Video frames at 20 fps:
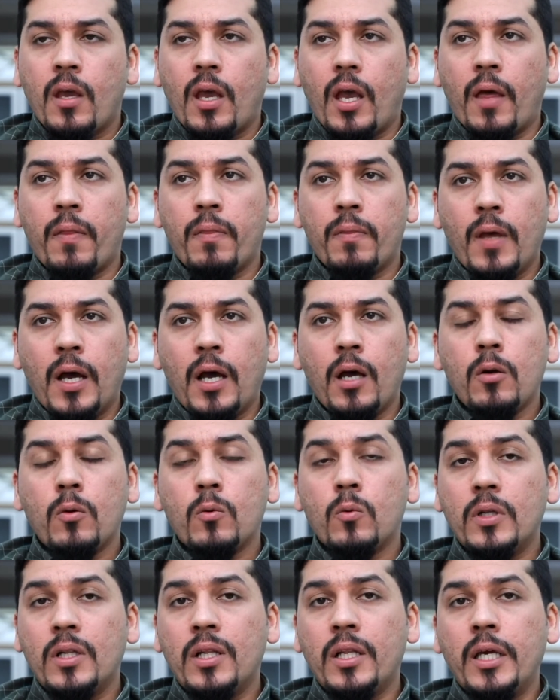and that
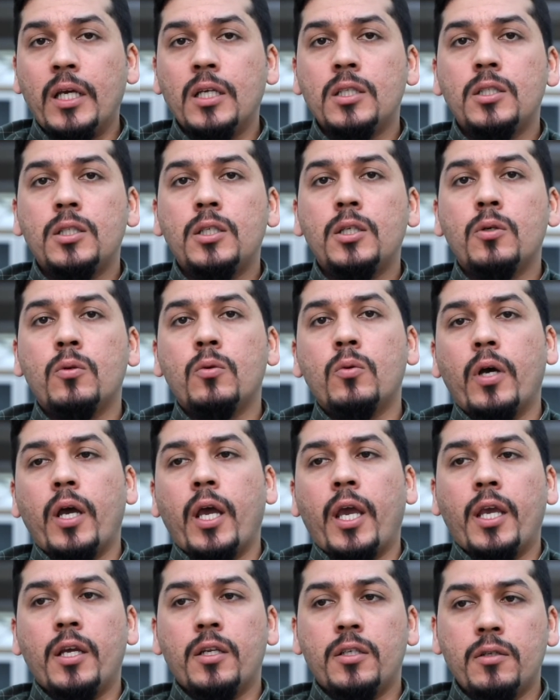would lead to
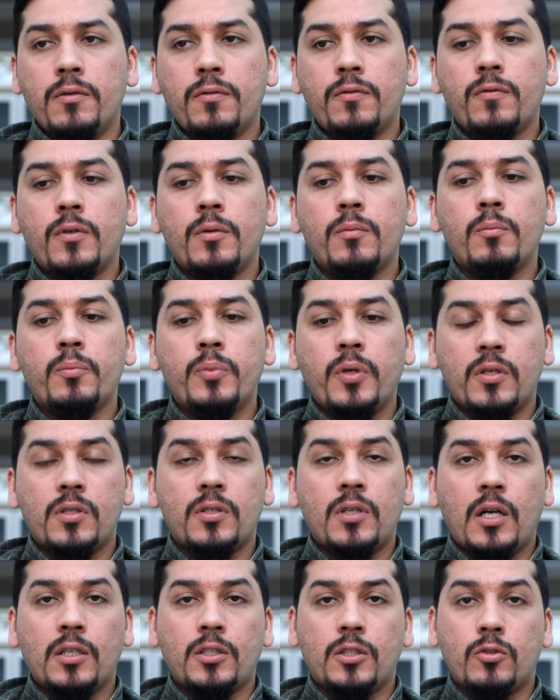a different
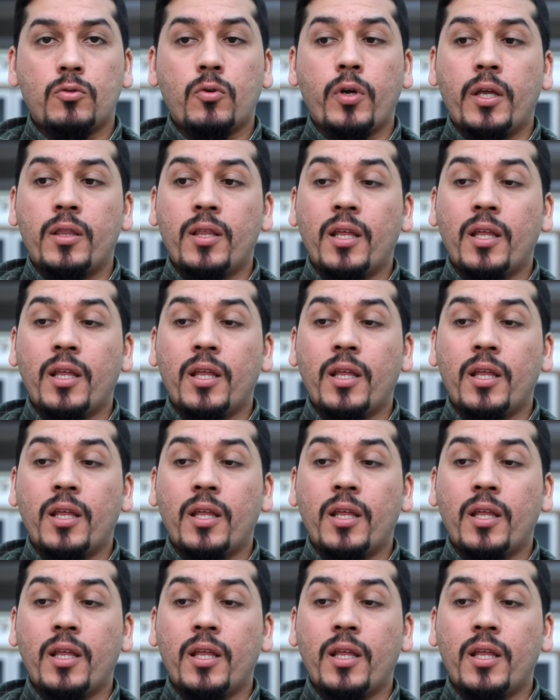personality trait,